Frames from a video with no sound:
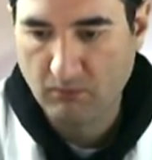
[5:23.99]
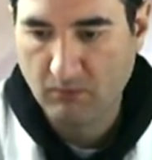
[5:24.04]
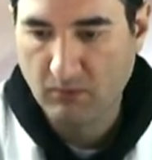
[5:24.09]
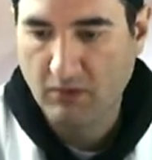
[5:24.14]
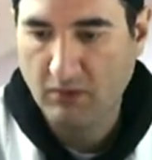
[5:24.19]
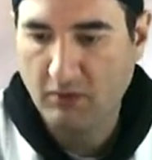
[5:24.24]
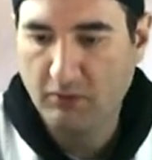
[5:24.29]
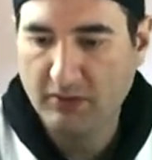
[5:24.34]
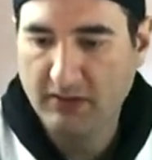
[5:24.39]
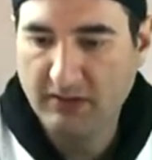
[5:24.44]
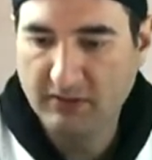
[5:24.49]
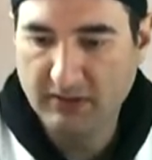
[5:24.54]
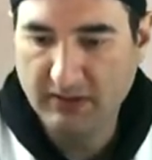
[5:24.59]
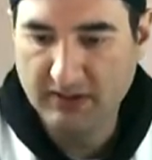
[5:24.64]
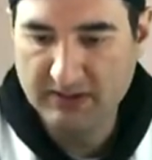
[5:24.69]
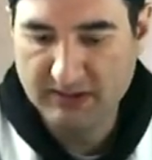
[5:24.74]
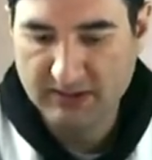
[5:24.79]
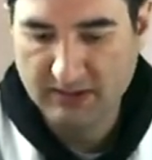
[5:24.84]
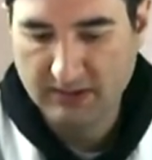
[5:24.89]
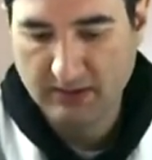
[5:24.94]
Oh, here it
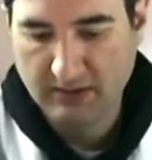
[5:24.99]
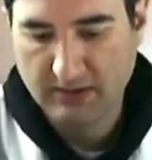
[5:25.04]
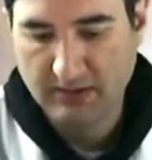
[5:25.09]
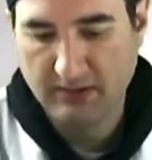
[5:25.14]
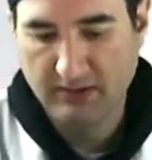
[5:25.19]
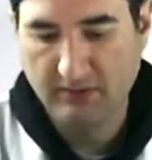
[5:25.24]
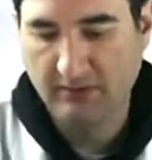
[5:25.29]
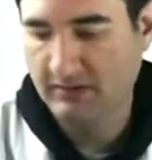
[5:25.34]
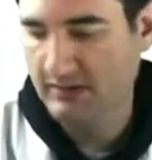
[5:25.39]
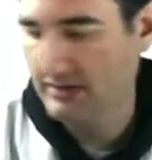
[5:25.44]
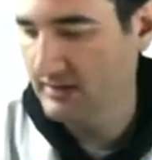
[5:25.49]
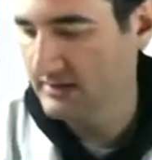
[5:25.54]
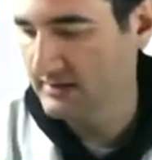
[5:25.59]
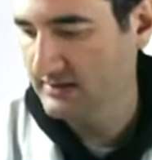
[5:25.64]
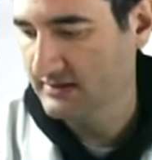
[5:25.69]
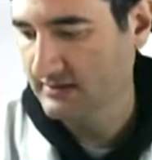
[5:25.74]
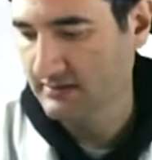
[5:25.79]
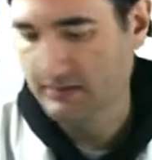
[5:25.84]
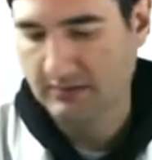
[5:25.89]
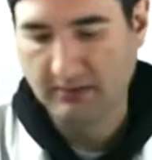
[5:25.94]
is. Here it
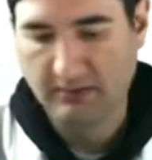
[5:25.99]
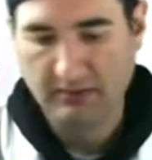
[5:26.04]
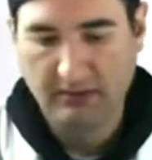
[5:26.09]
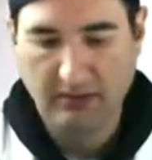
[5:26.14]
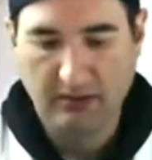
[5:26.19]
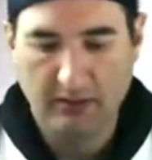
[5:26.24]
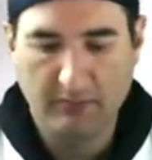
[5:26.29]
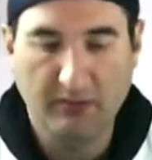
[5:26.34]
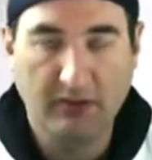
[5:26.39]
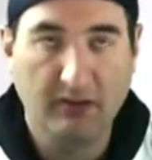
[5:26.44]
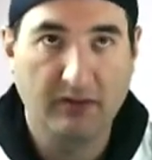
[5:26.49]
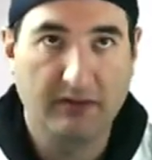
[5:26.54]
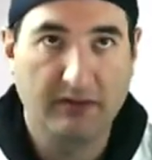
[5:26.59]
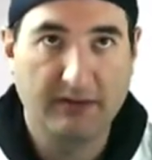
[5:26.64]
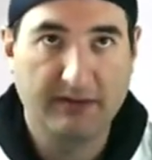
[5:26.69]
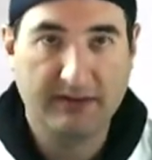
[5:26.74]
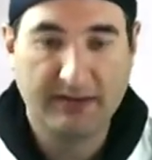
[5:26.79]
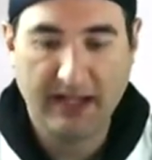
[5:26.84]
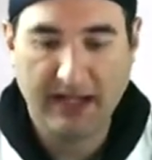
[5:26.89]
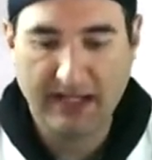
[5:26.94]
is. I'm a
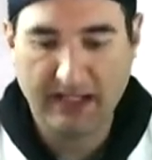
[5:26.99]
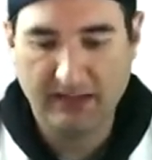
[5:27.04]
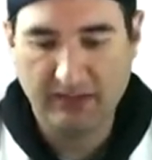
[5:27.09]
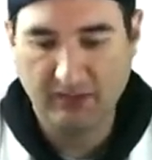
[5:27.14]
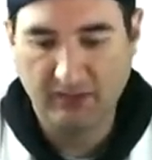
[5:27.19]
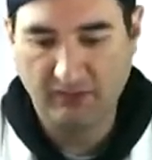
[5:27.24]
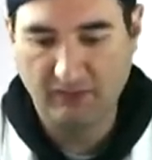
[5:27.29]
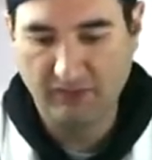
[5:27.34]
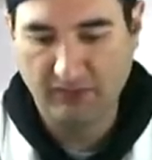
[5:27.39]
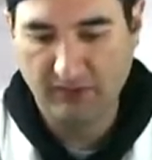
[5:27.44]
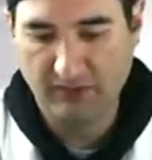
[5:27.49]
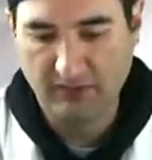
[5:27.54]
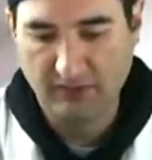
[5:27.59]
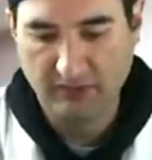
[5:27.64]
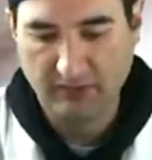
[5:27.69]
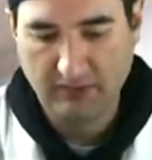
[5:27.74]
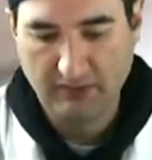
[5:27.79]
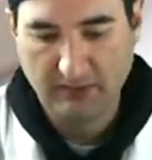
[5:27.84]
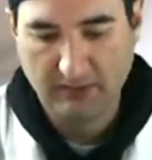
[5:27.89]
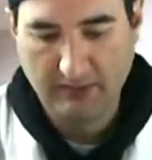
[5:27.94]
tad over.
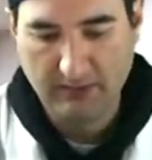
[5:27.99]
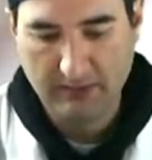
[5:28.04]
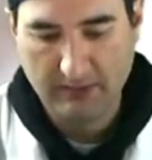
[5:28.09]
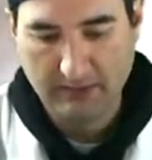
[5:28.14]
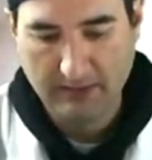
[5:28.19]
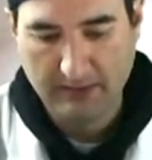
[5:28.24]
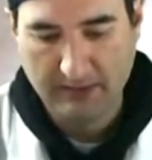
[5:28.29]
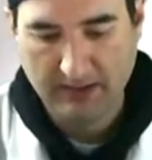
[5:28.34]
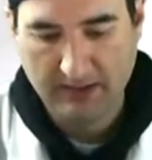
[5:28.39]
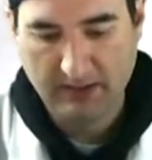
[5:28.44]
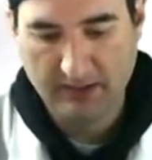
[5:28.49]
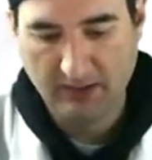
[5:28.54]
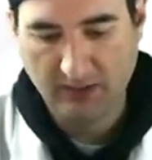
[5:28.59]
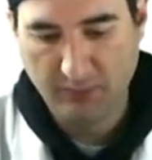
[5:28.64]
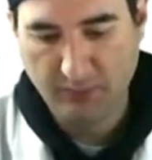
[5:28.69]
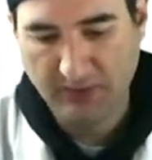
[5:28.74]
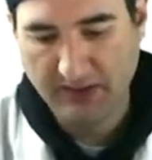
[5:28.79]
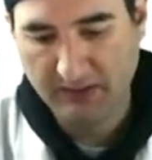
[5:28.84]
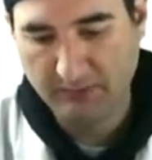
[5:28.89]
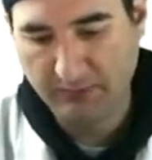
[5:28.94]
That little
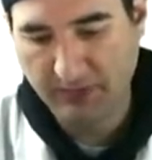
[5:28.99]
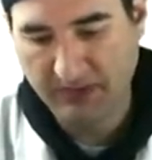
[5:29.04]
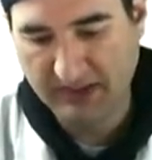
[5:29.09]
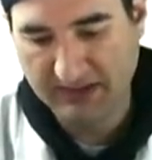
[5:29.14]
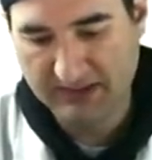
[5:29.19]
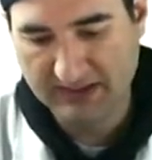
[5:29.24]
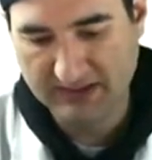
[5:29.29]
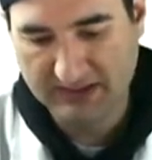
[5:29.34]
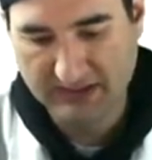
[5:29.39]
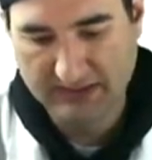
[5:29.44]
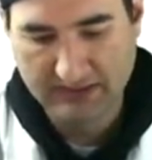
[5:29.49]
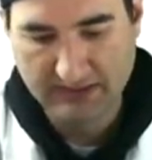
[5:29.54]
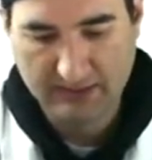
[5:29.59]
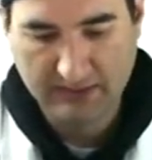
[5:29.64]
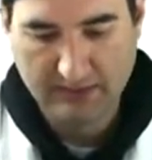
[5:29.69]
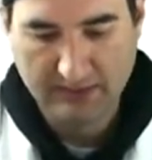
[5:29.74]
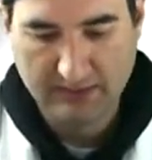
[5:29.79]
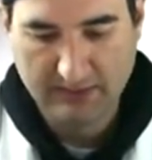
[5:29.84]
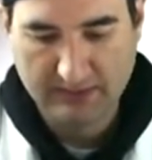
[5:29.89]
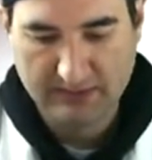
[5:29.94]
pink piece
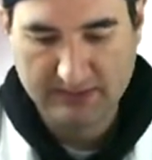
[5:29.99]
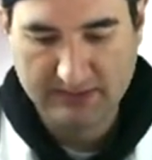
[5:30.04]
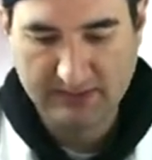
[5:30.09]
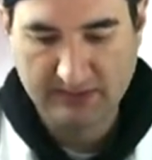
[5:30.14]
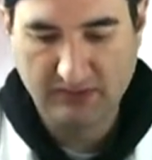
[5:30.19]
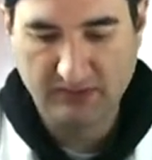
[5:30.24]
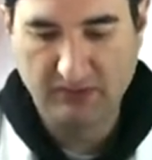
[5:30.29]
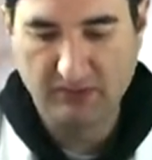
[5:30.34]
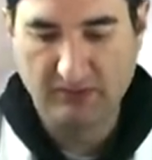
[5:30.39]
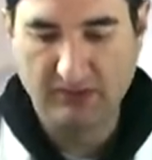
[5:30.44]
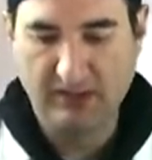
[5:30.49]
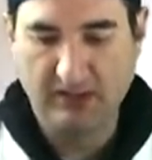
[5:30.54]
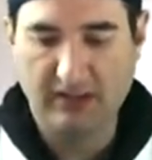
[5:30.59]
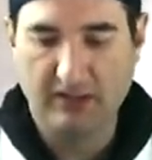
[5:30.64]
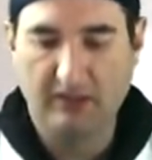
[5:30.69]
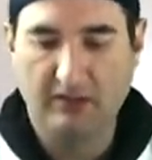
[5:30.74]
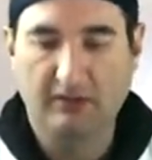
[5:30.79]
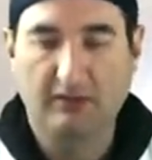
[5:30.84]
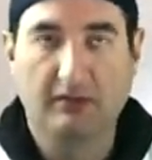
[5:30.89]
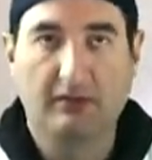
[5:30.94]
is gonna go
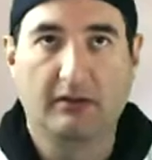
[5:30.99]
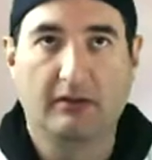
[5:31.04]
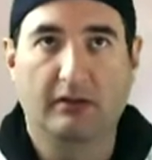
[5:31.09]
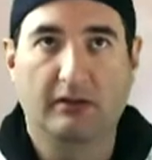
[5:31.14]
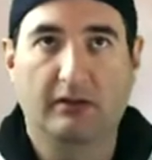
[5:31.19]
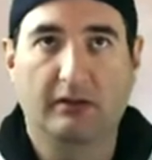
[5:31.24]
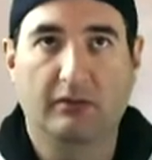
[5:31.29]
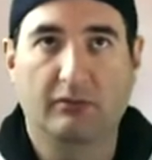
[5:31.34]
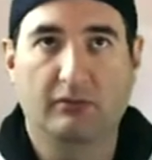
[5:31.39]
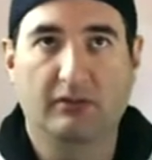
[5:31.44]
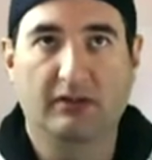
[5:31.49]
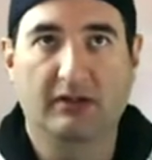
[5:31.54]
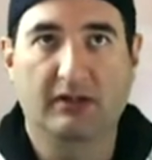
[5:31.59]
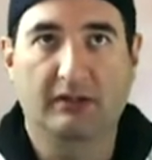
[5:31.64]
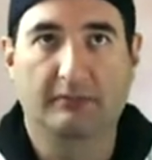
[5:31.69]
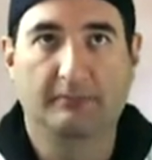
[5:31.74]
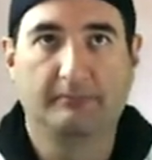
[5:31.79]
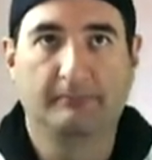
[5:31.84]
there, and then we're done.